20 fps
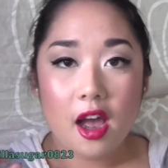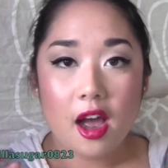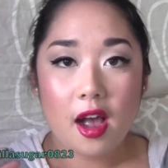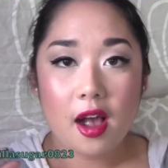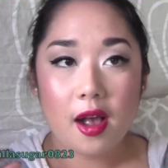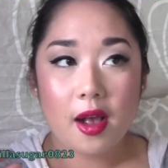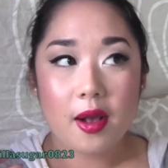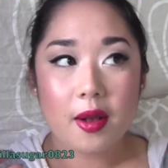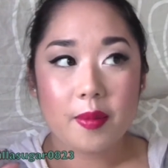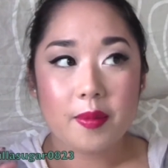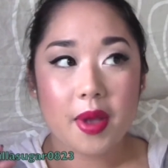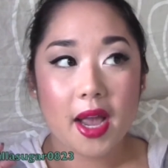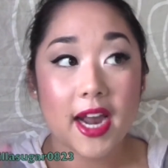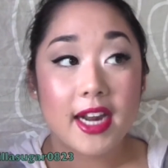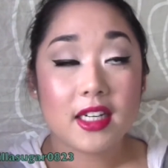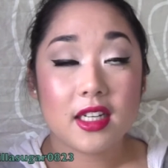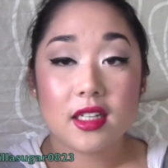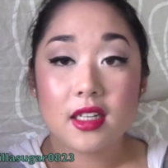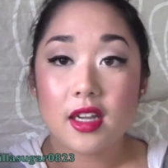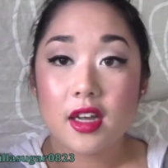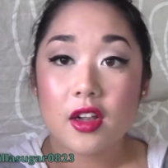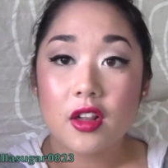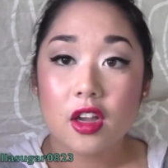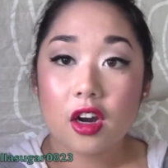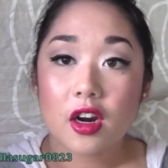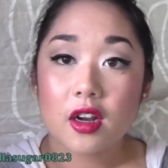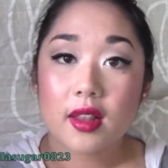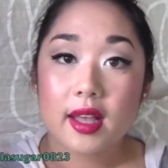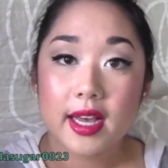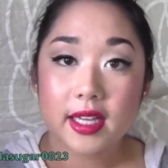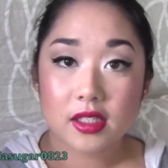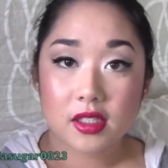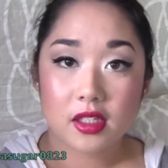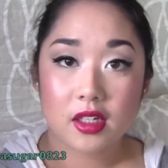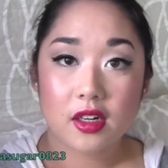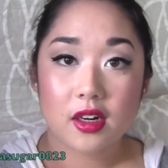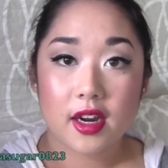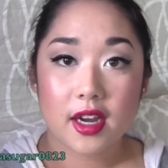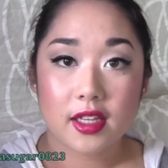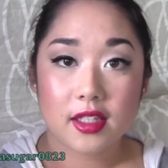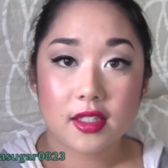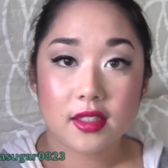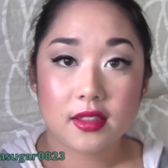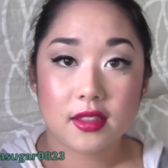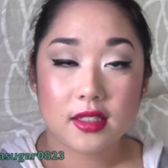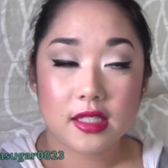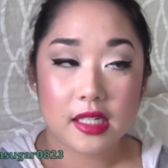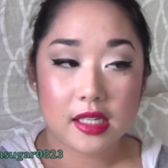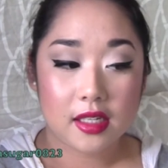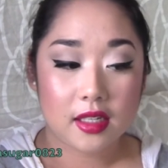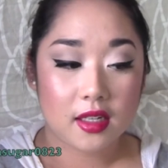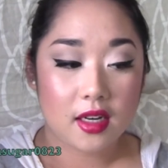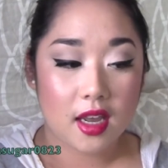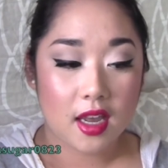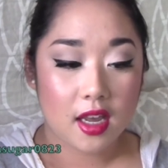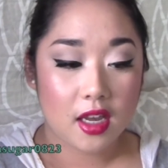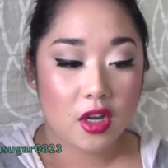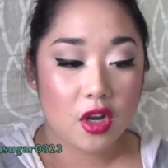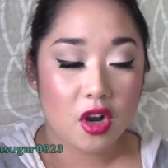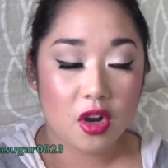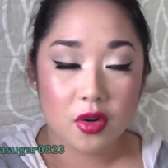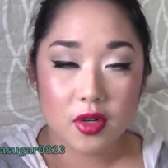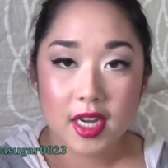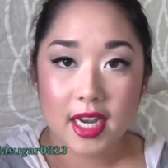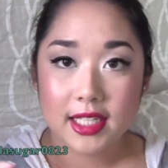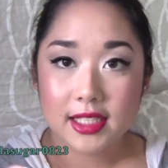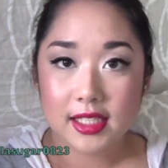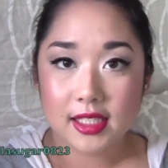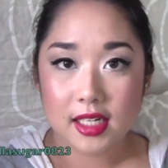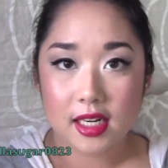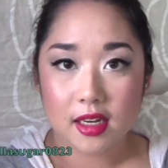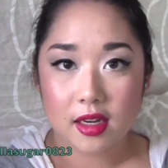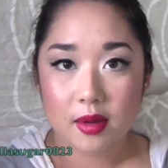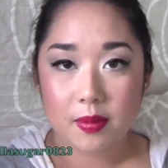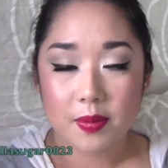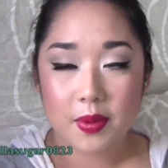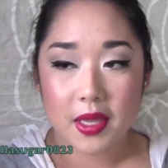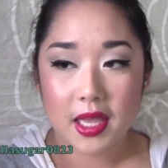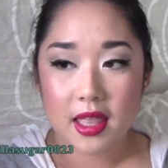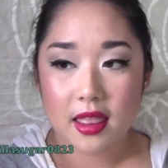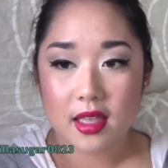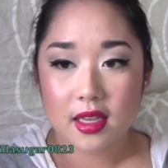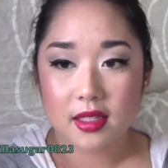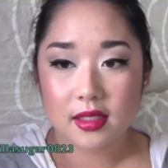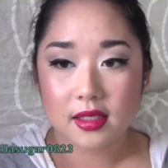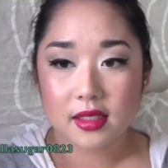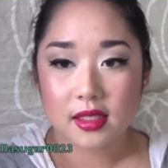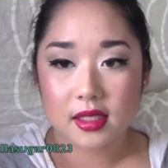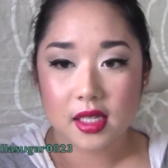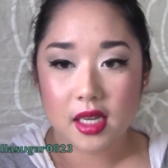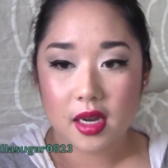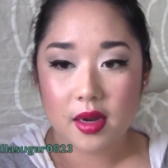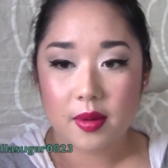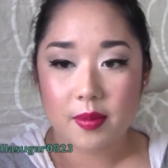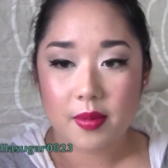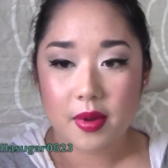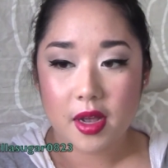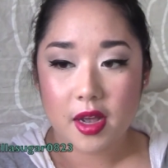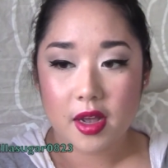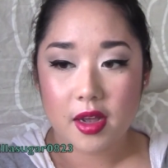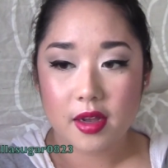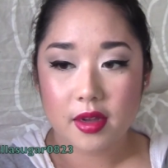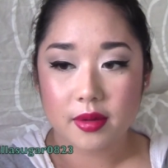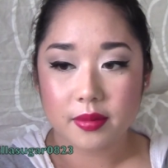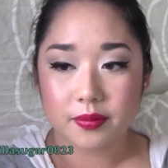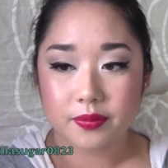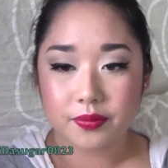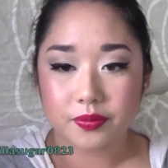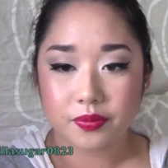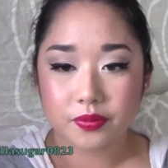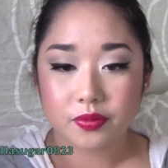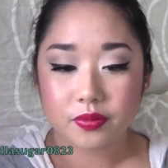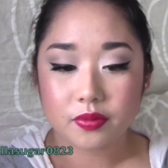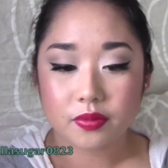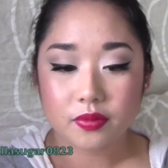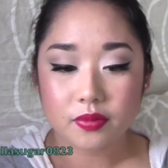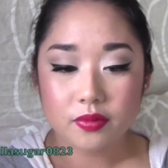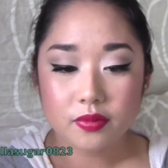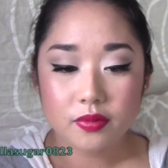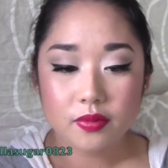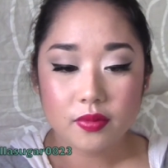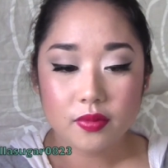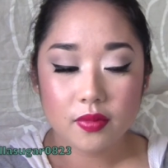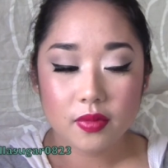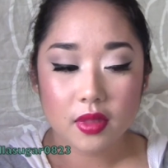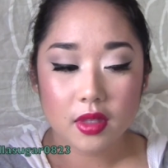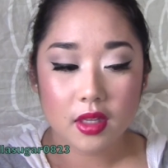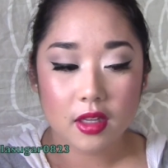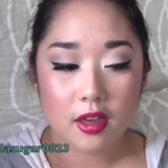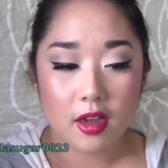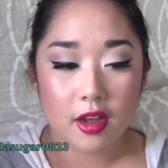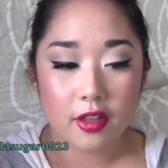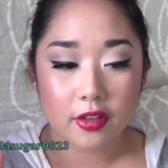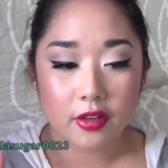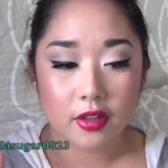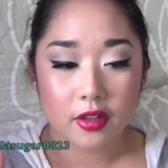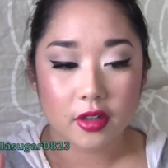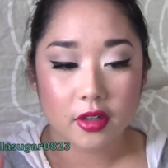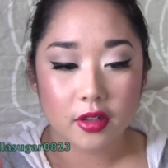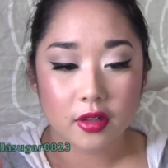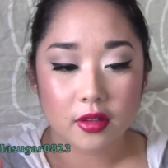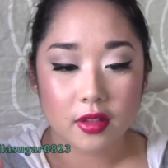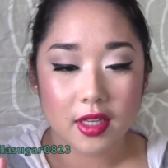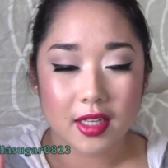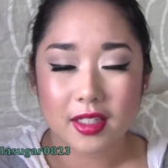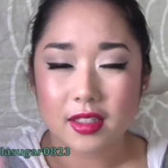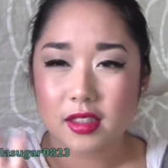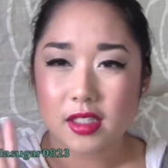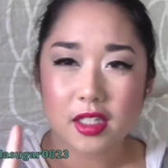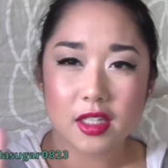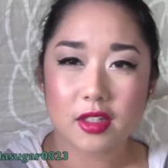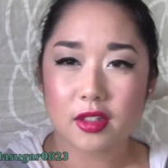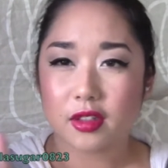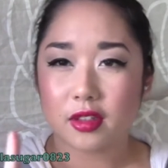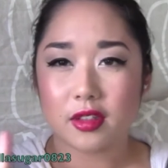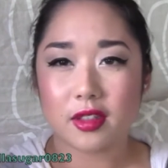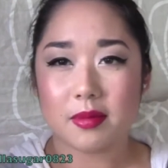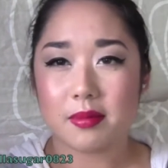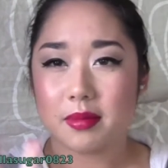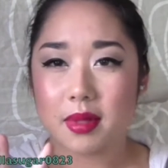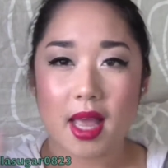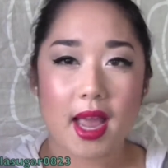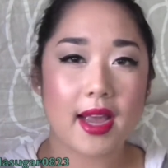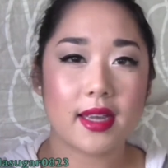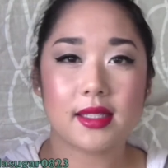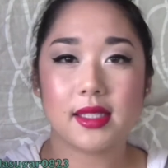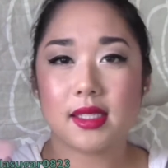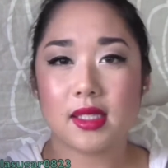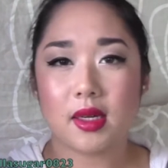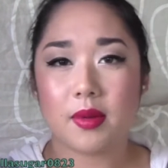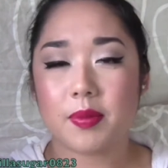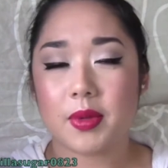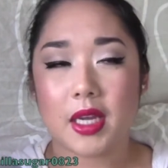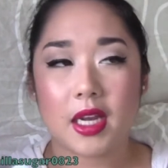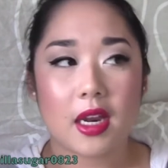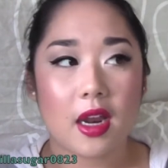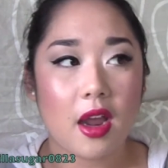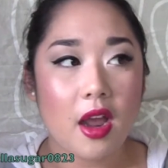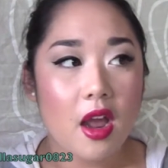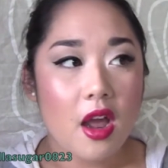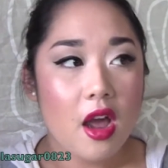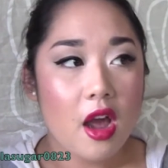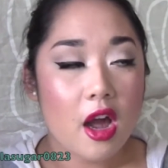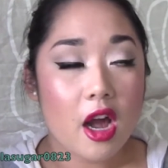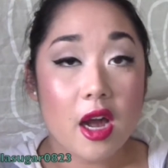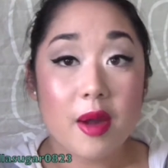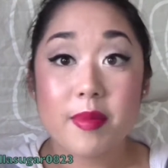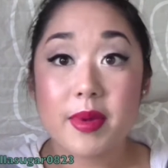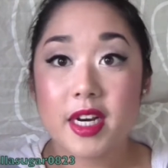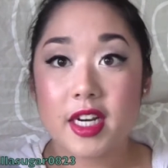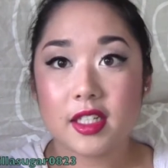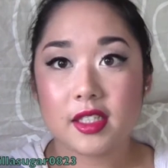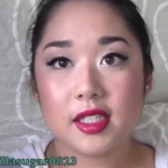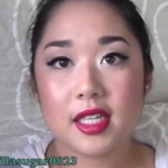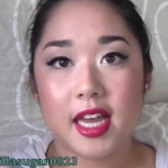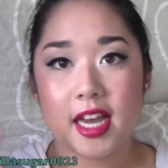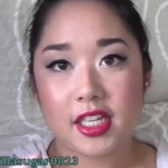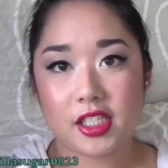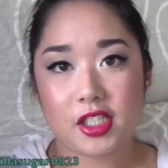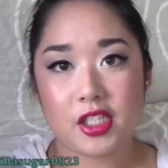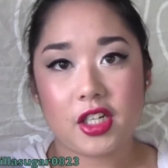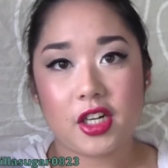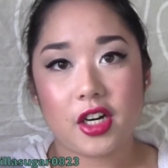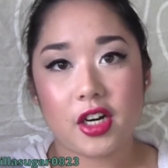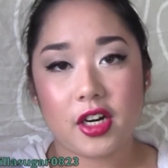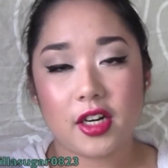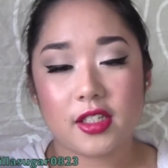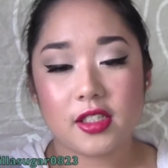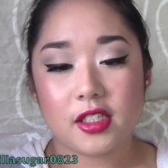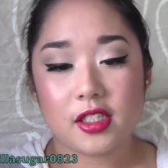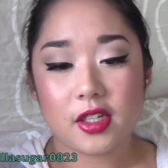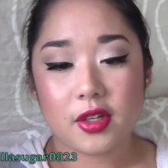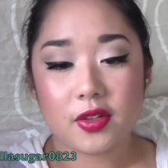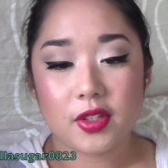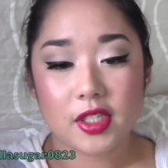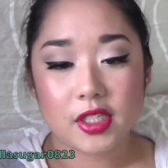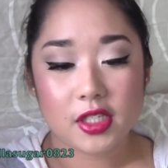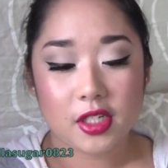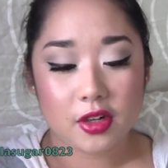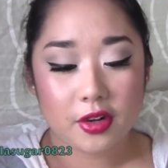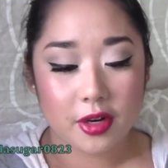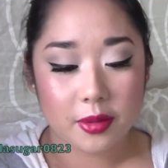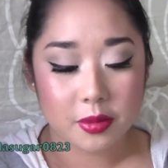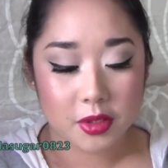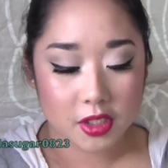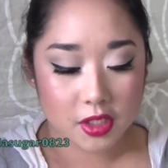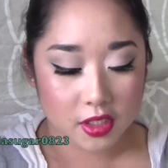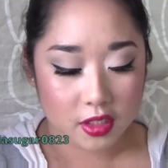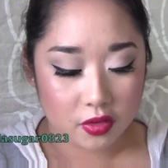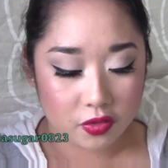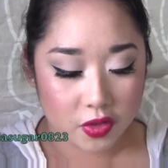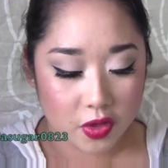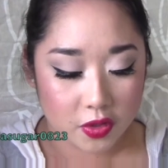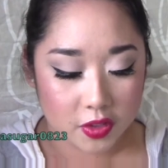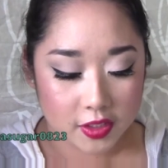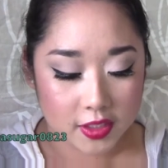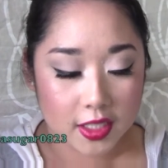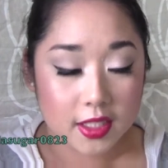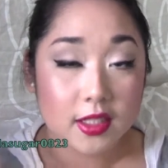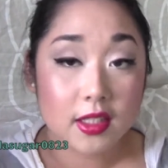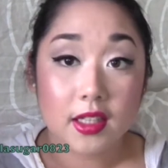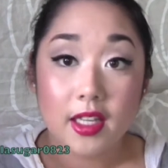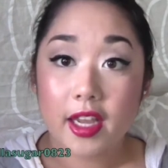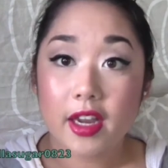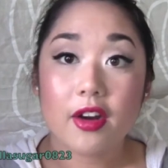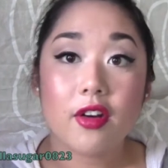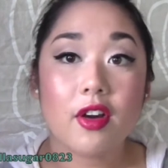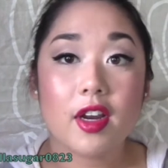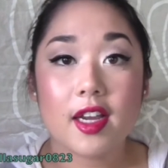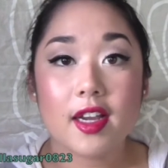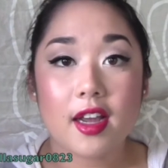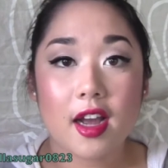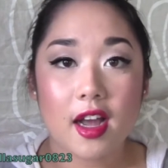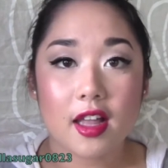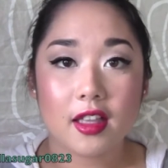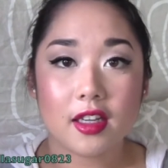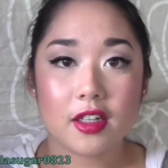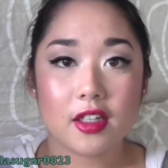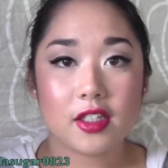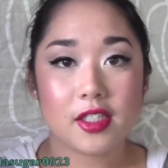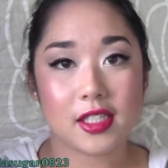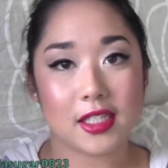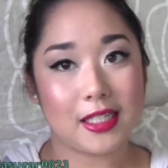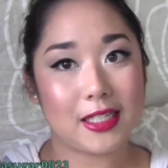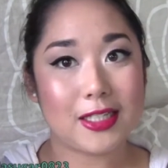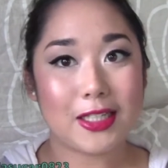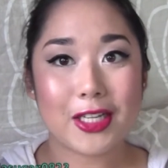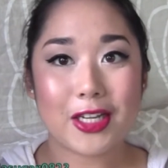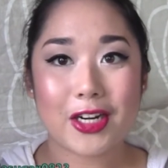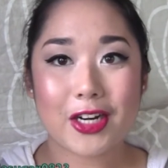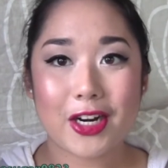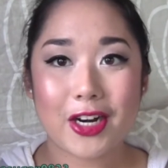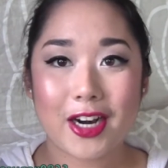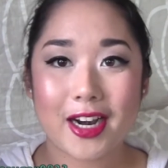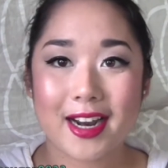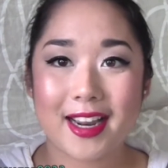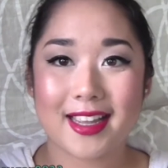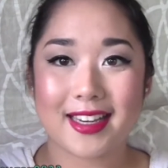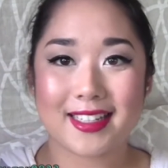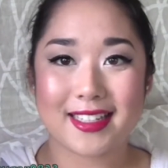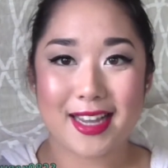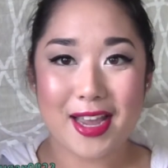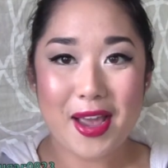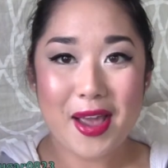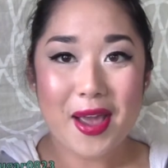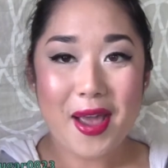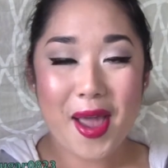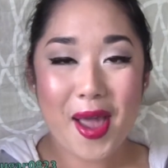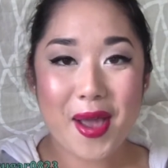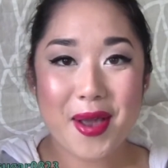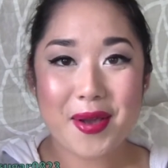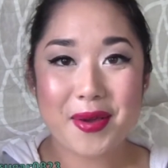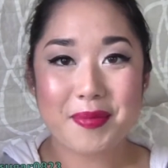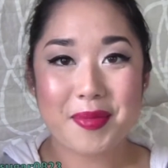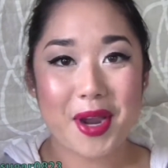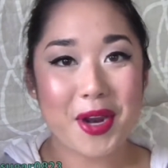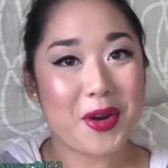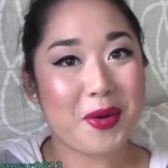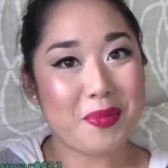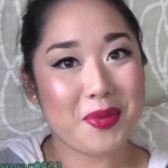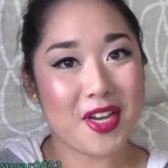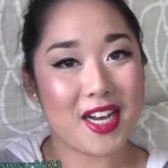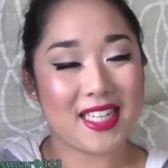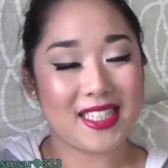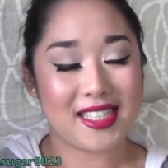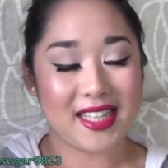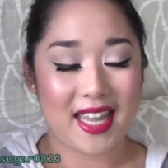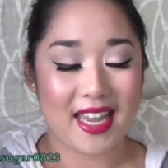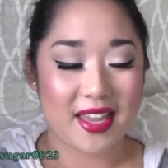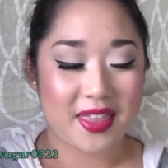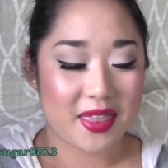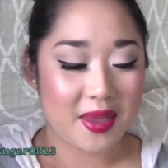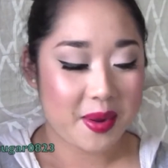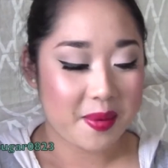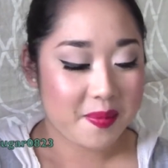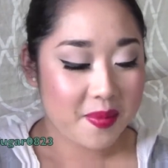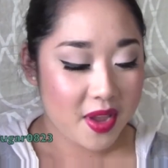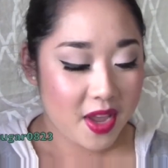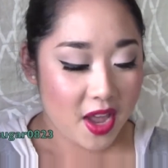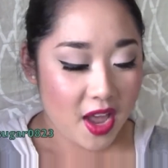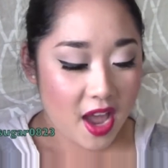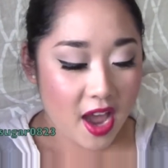Um, I did nail art last year. I did a Konad stamp and then some um, other like teal and black stamping on um, my nails last year and so this year I'm just gonna focus on layering colors and glitter and um, I hope you guys like them.